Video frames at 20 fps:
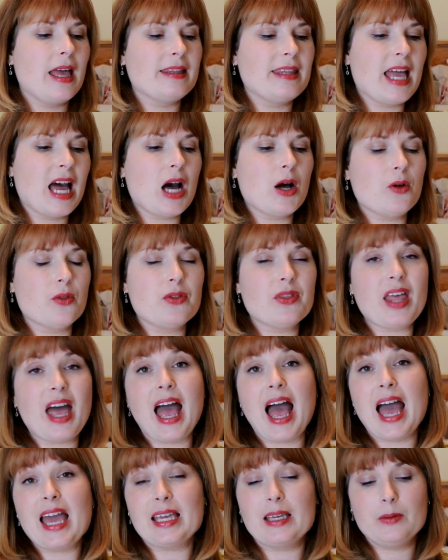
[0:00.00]
Now,
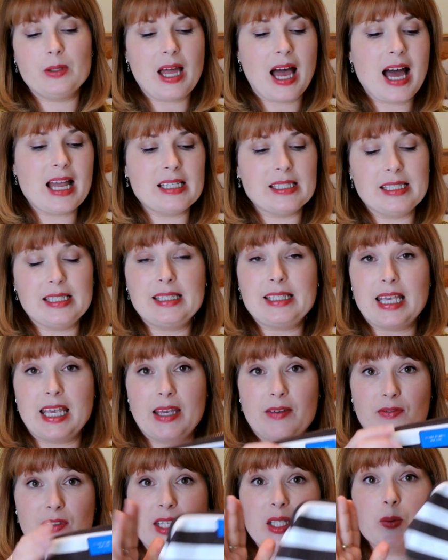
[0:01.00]
I could honestly
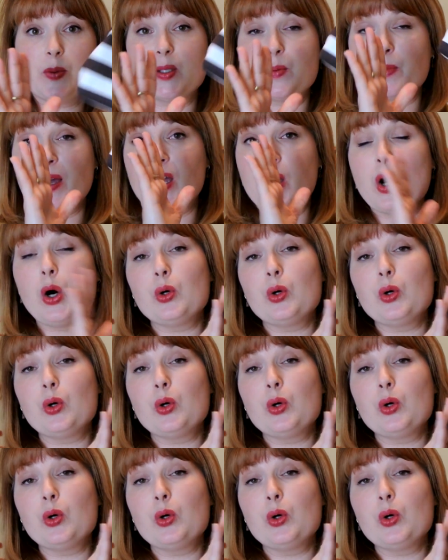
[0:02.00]
say if this was my